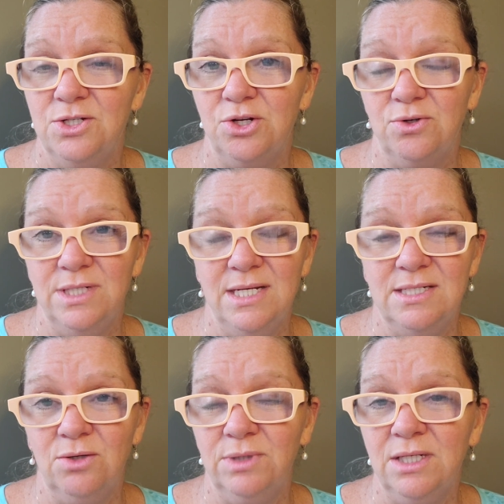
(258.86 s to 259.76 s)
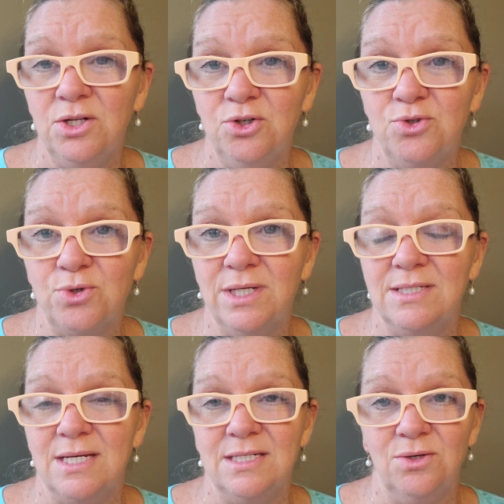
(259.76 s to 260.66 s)
So your teeth still need the
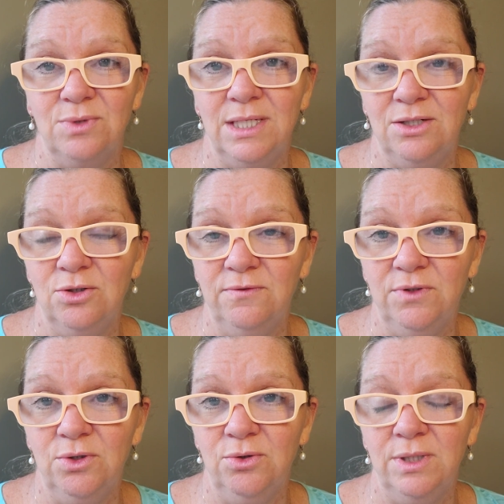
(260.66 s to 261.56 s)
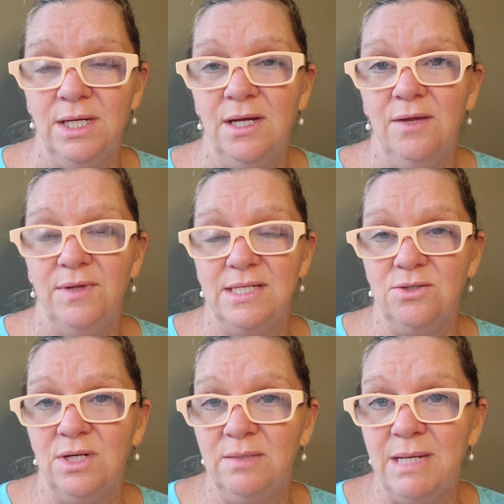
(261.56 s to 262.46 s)
nutrients. They still need good food. They
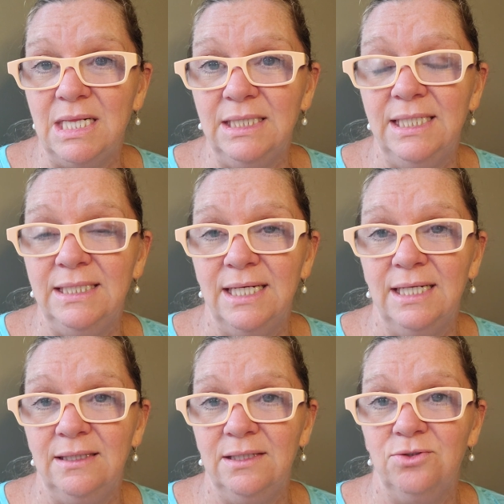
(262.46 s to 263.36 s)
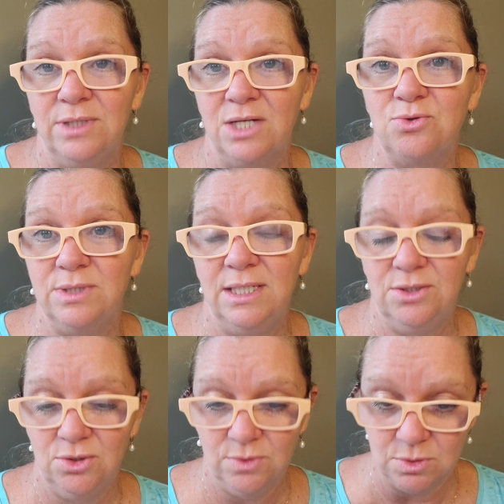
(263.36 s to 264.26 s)
still need to be cleaned daily. Your natural teeth
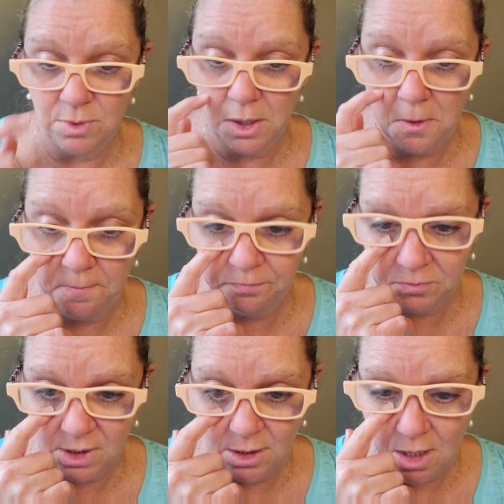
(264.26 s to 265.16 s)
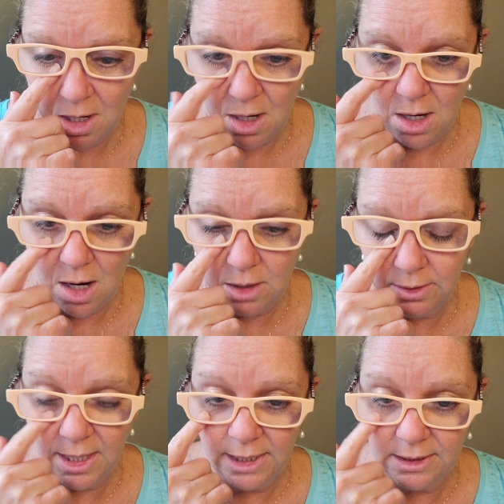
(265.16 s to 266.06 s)
do as well. All
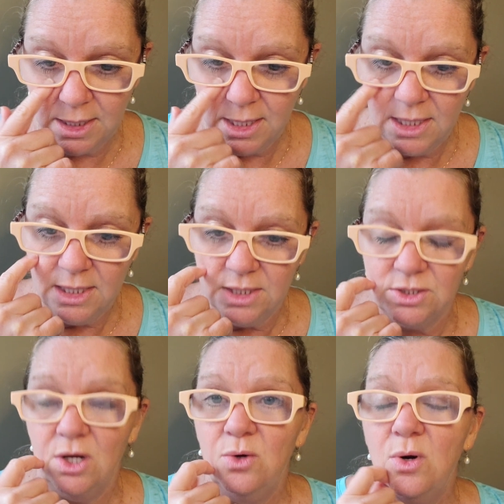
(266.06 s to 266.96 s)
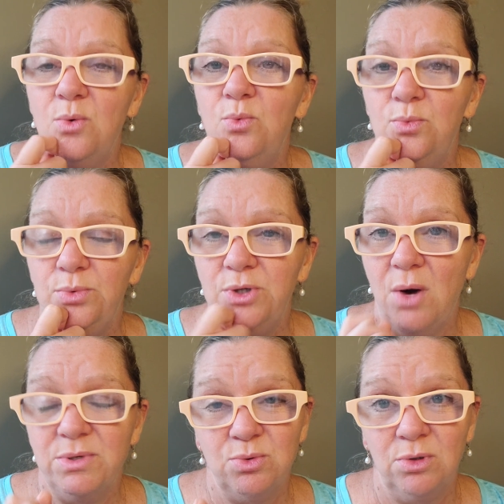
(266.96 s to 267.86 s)
right, so you
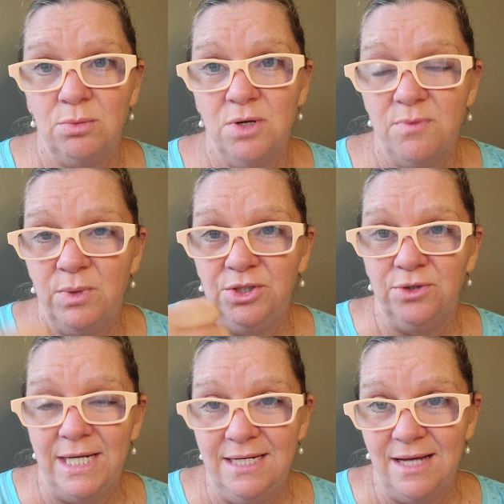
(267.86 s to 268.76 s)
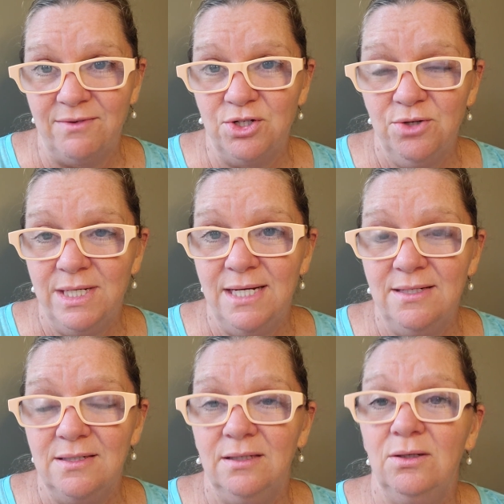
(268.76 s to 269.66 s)
always want to remove them when you eat. After you
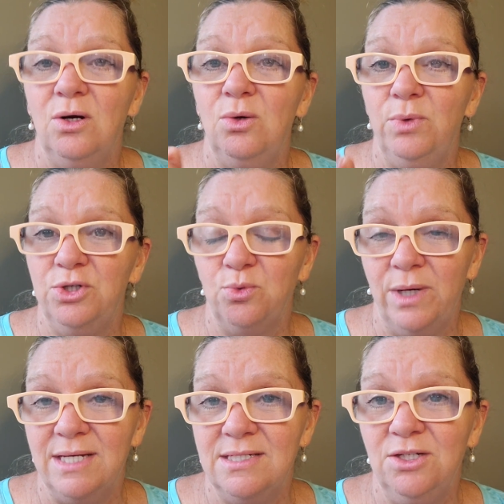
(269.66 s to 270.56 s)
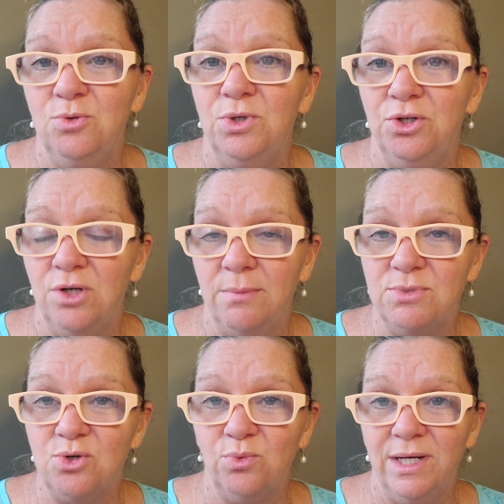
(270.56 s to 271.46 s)
eat, when you're resting, you want your
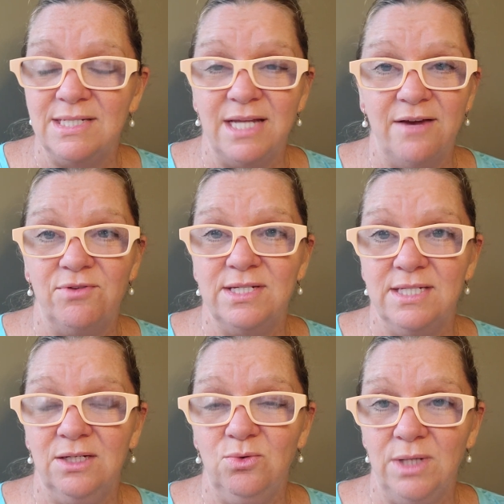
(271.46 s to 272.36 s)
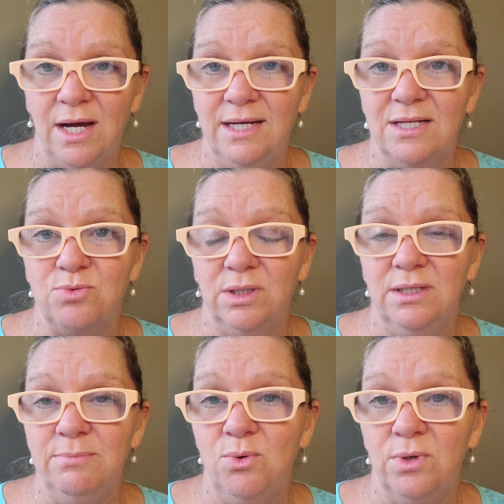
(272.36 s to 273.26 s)
gums to rest every single night. It's really
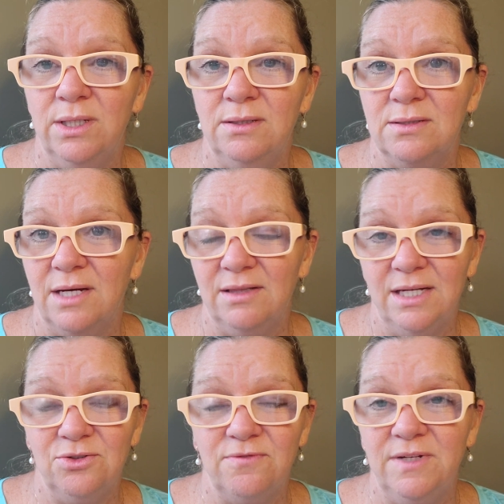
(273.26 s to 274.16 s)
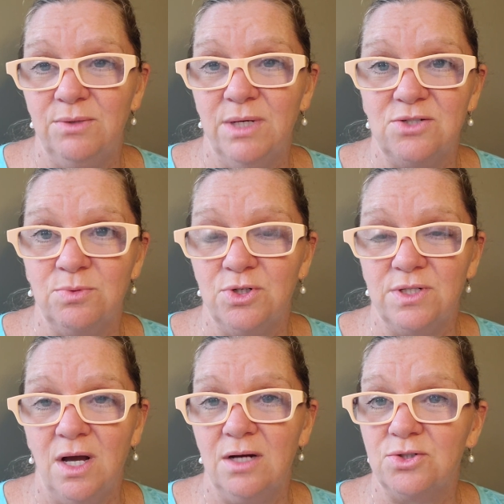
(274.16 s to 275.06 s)
important. It's like letting your feet rest from your
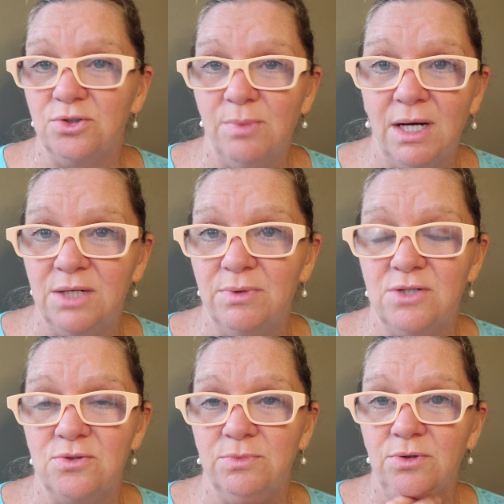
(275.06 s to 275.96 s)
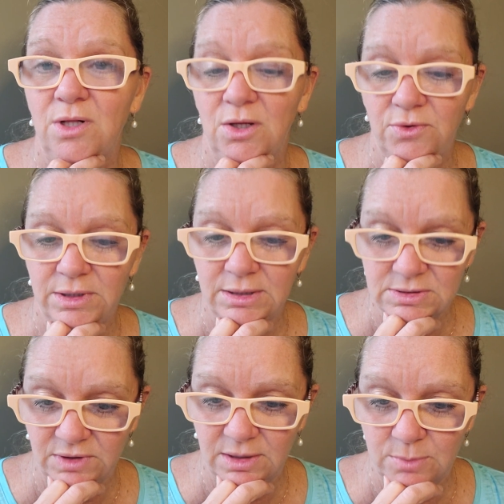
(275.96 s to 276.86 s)
socks or your body rest from your clothing.
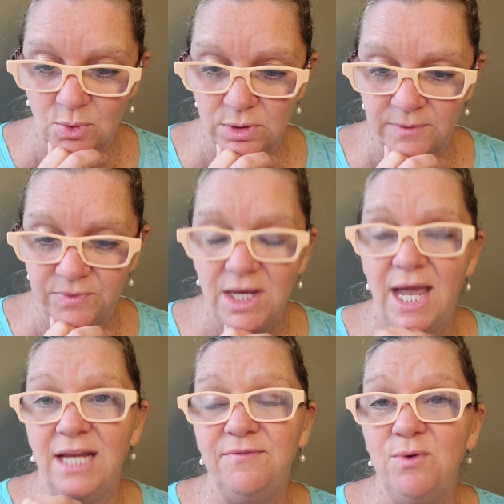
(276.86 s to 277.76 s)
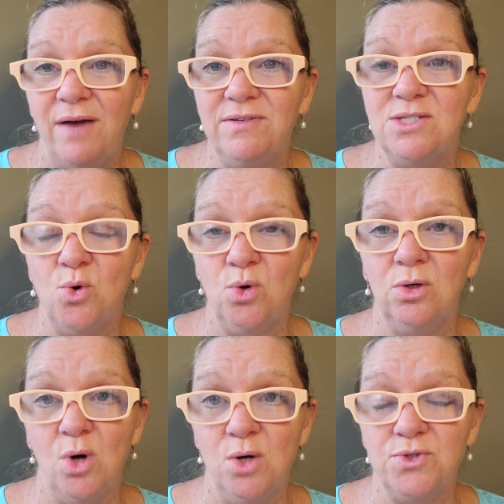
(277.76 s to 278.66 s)
It's very important. And if you have a sore
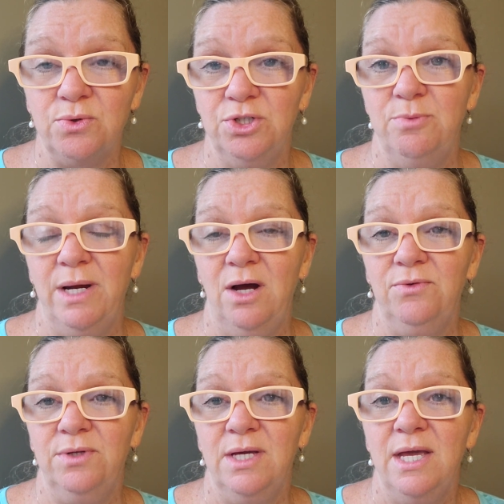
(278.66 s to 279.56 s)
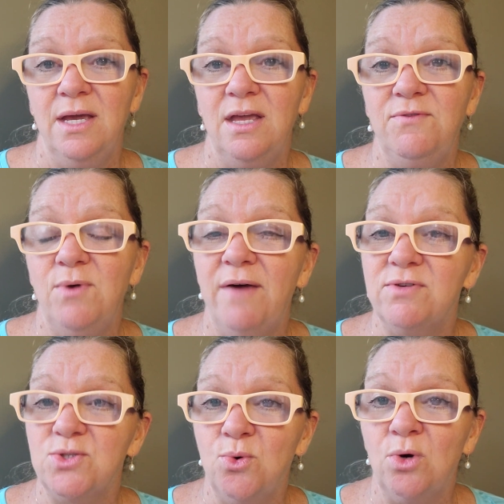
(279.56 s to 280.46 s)
or ulcer in your mouth, if you have a
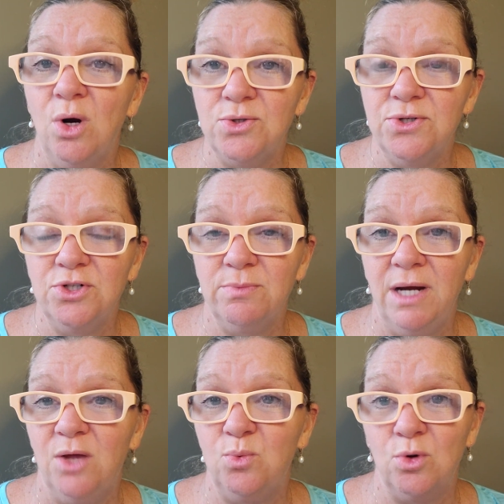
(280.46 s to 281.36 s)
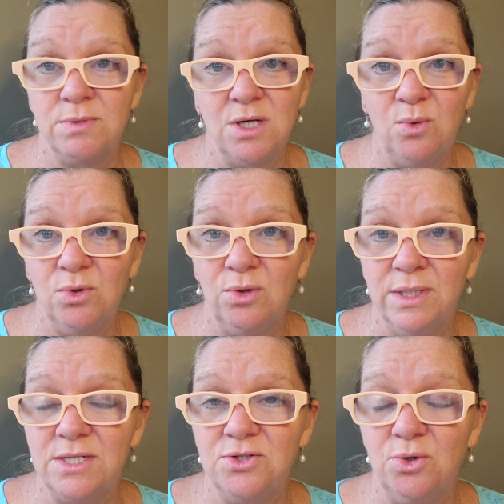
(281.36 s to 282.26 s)
sore or ulcer in your mouth, warm salt water
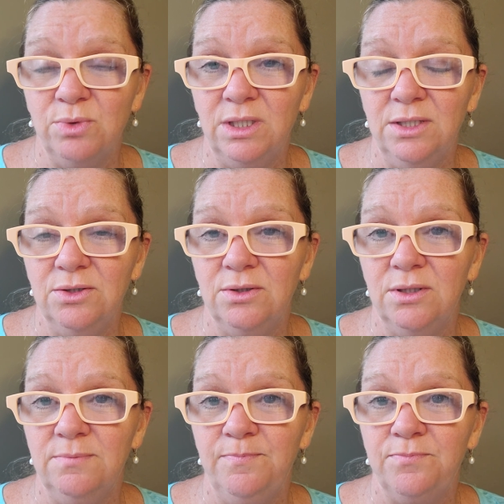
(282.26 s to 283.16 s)
rinses are really good.